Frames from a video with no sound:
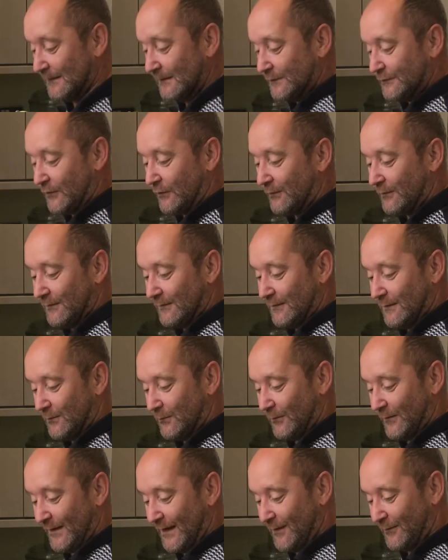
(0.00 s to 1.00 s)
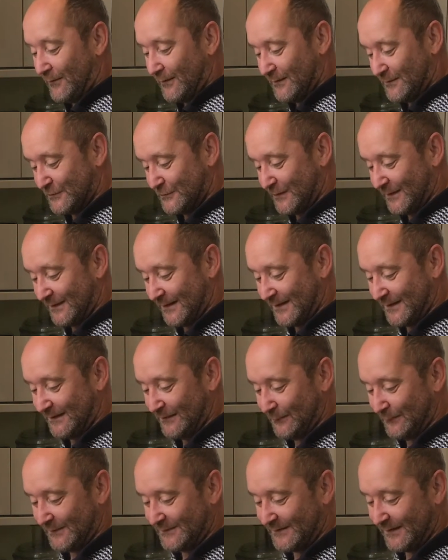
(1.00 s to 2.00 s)
So without trying to
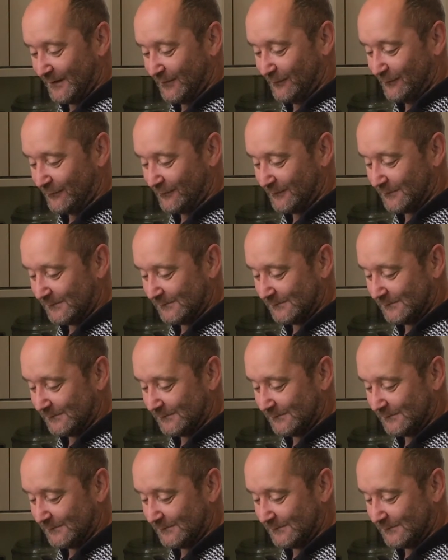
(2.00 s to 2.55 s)
kill myself,